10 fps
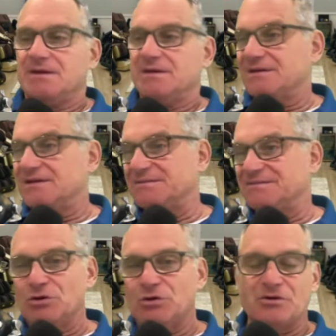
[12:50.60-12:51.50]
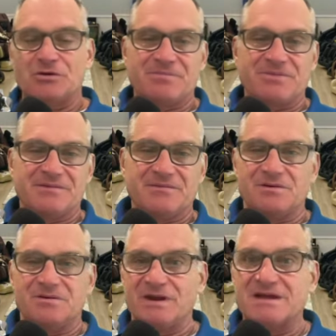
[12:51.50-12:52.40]
uh, you know their uh,
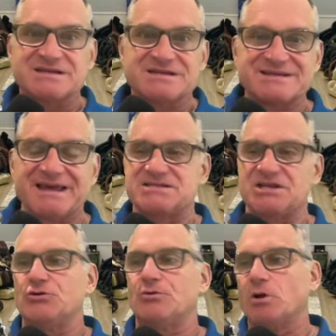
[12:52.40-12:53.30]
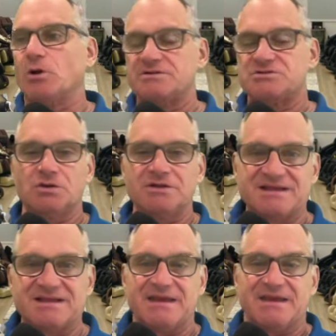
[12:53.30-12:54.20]
restless leg syndrome or it's the only
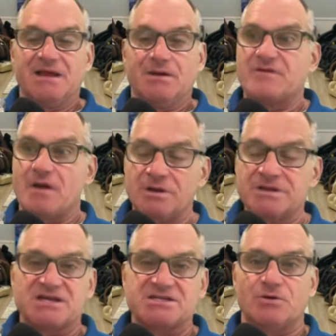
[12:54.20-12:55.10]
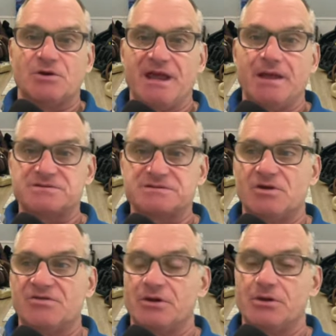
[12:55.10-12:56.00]
thing that we've got one customer it helps them
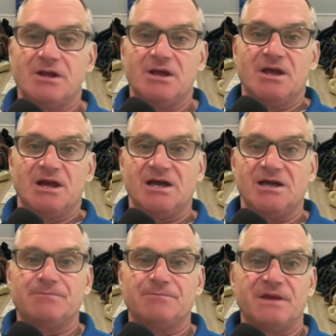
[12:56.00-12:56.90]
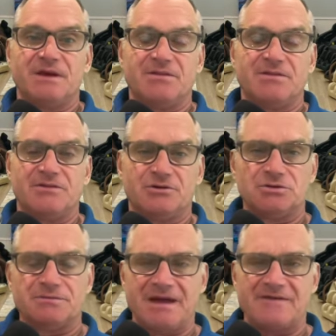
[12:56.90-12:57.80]
with their uh, uh their
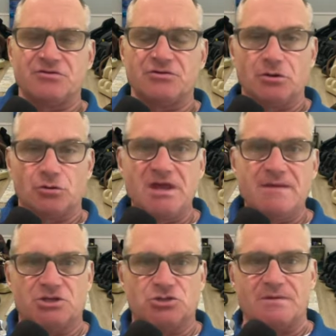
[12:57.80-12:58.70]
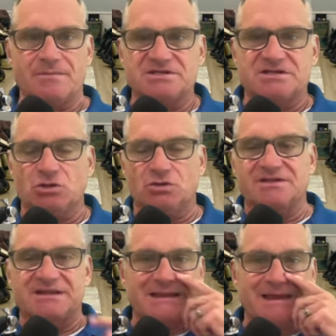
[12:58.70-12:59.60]
after their leukemia treatments it's the only
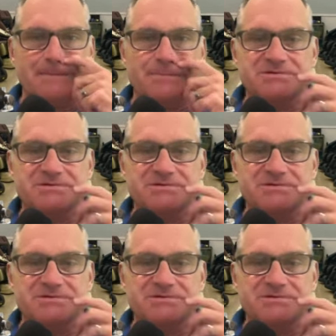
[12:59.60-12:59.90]
thing that helps